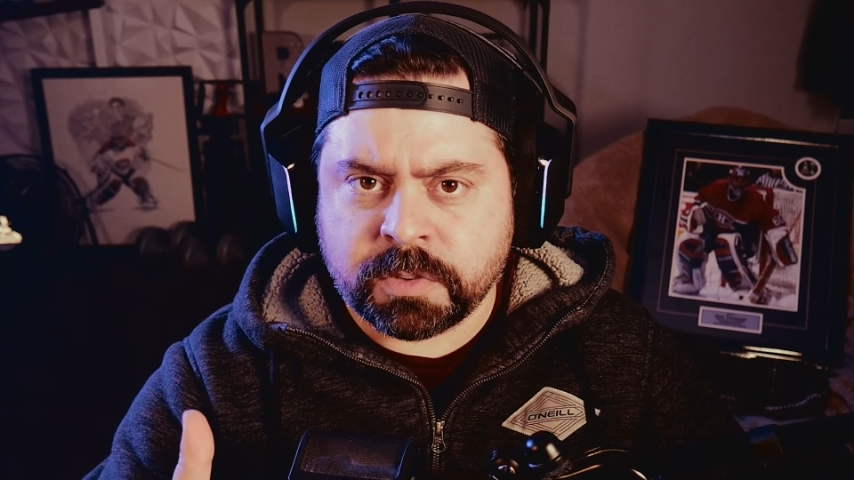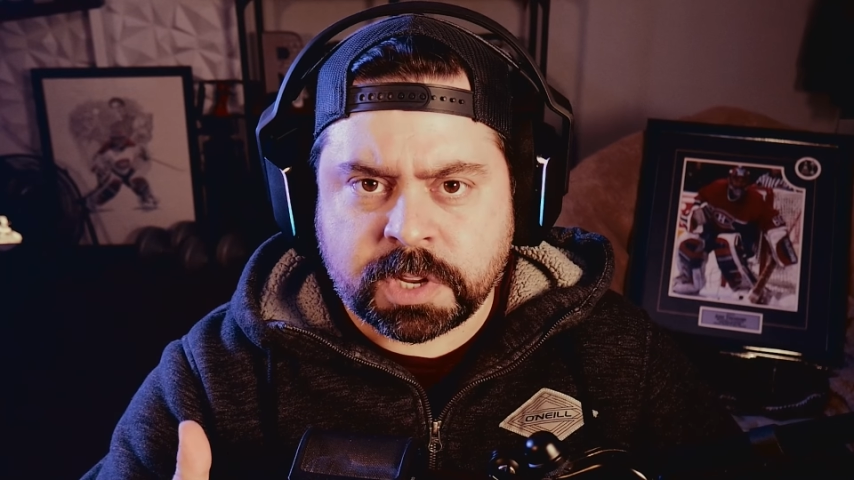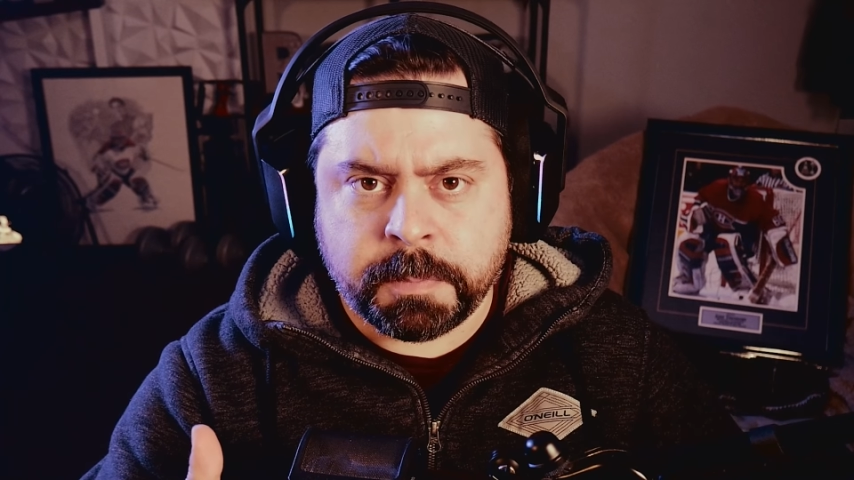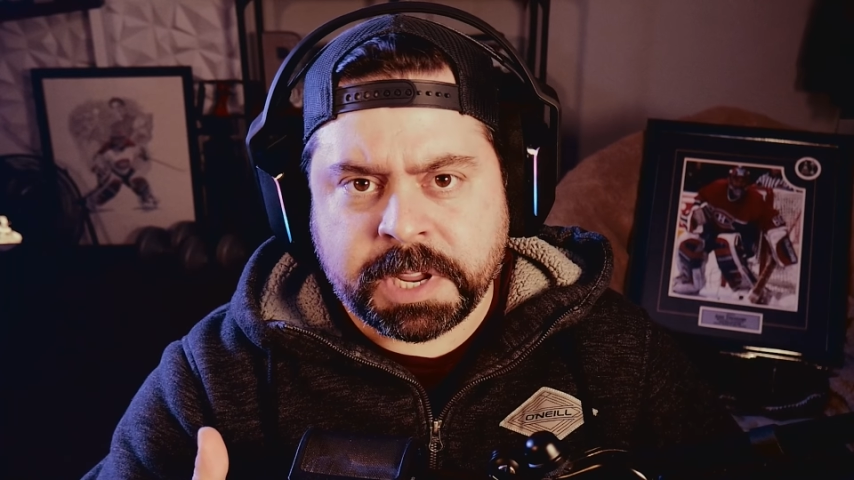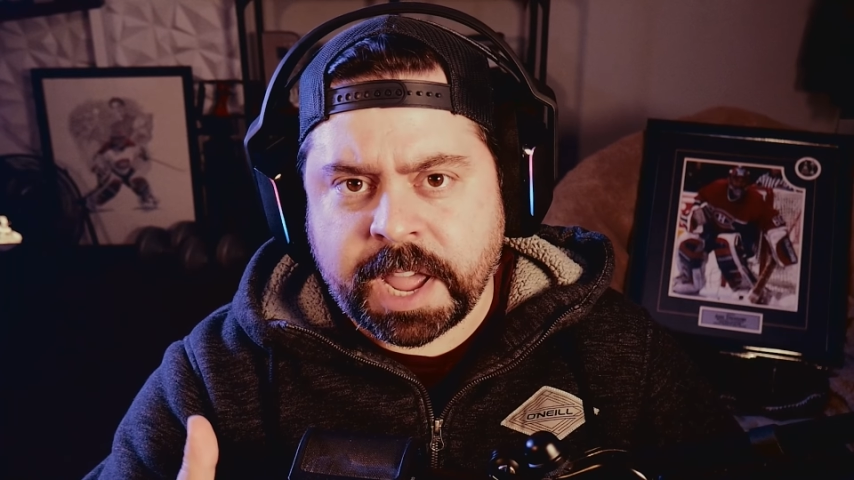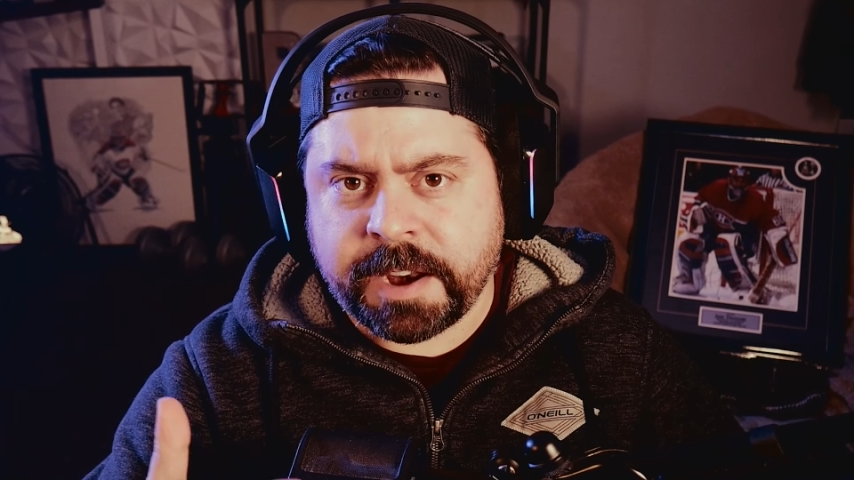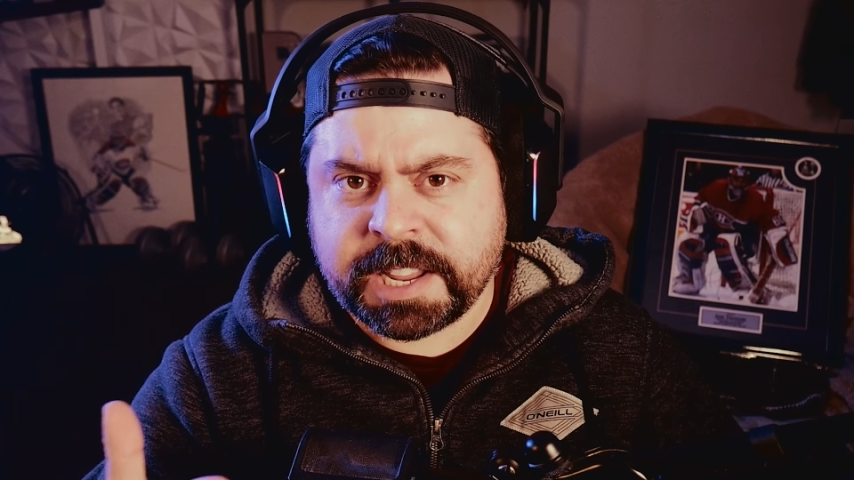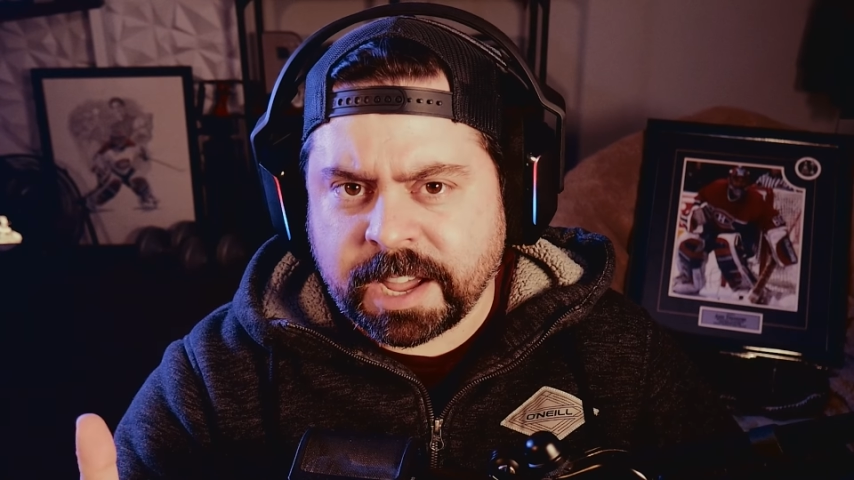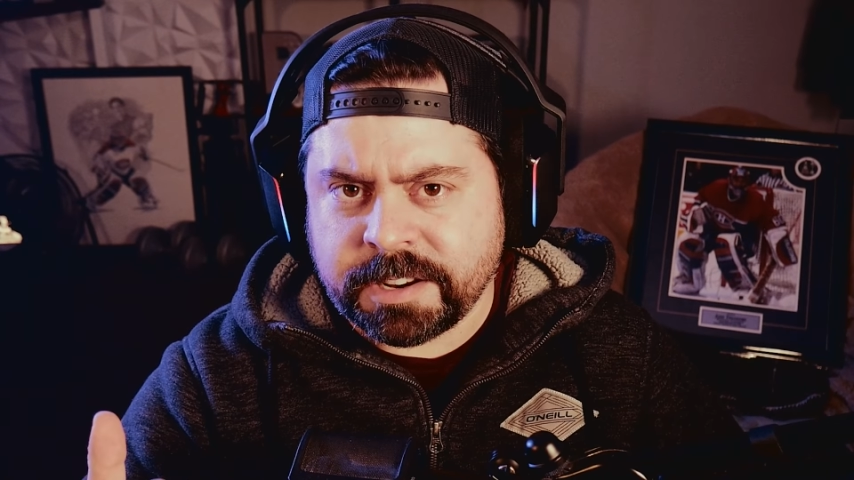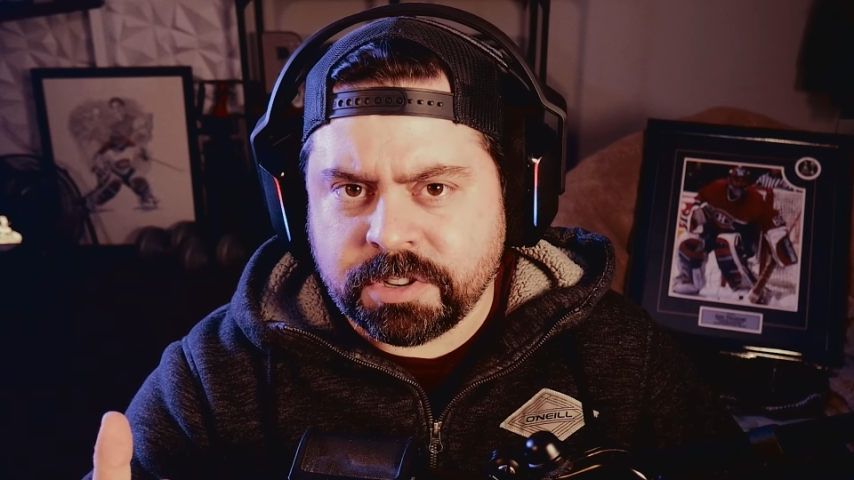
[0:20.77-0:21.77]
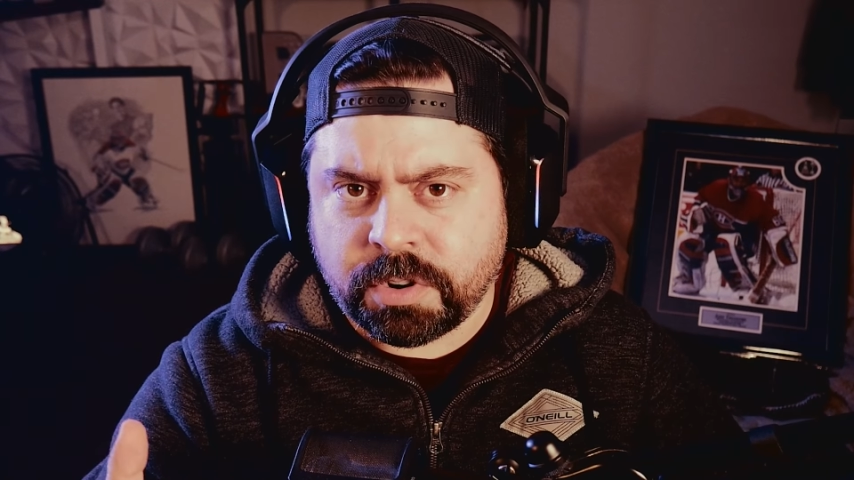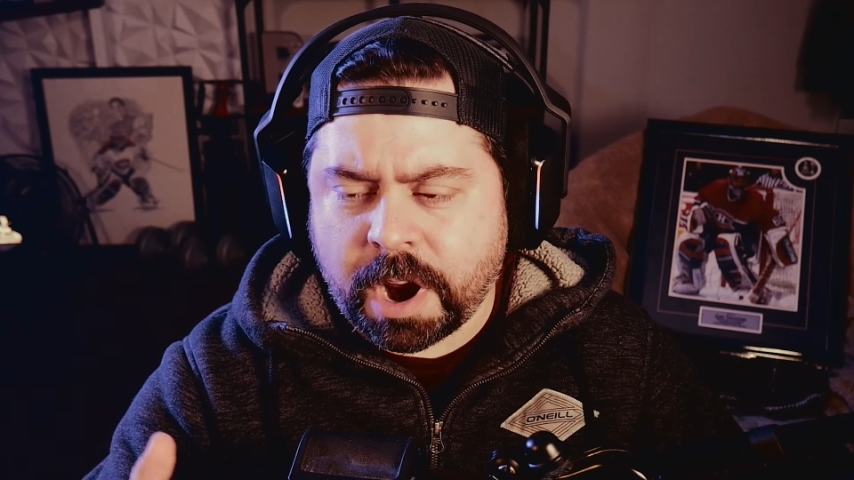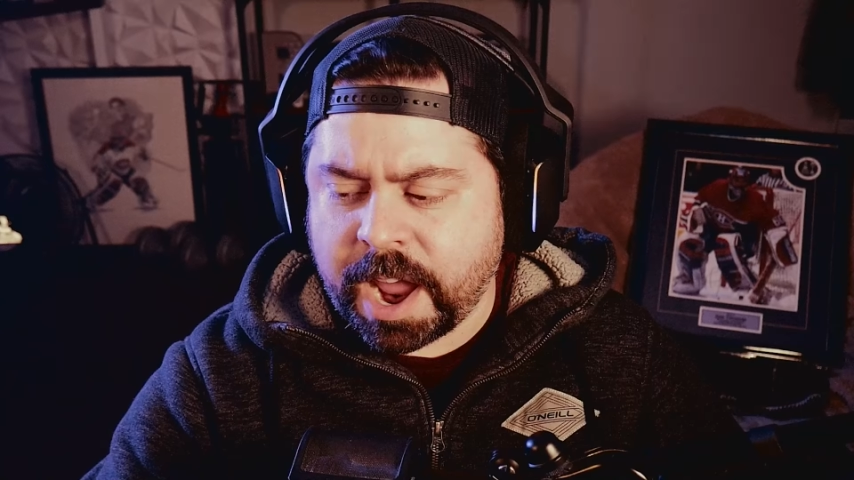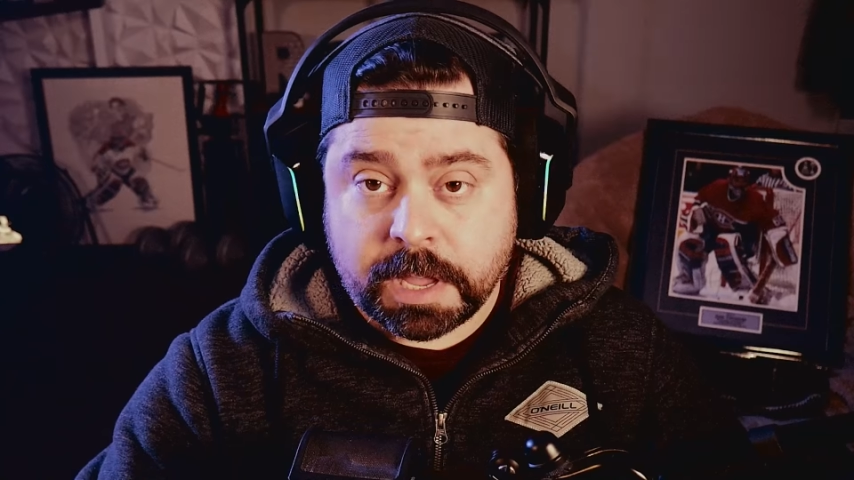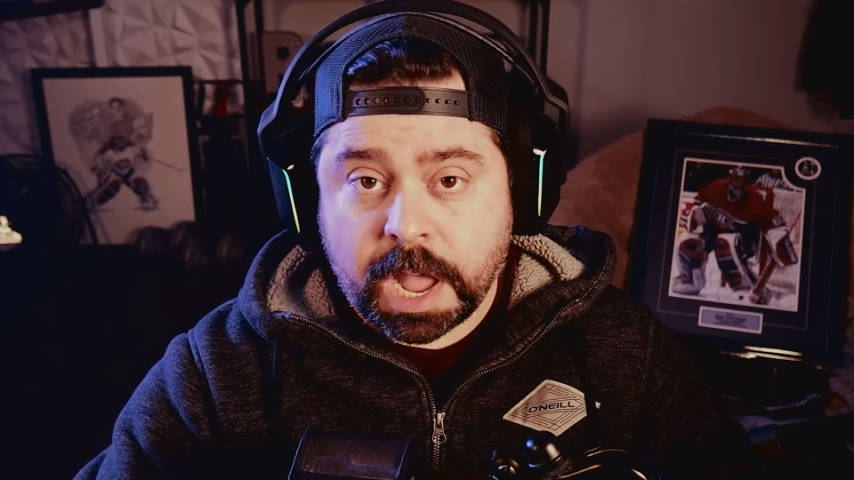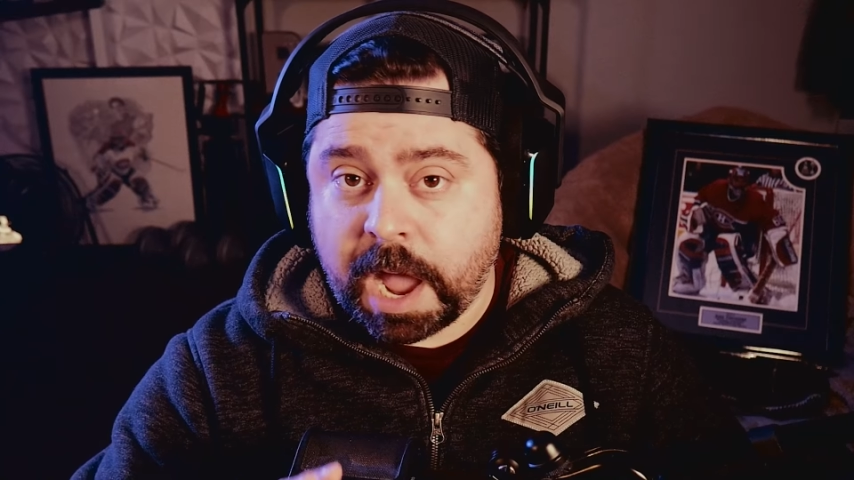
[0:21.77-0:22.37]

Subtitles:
is going to be kind of cut and dry.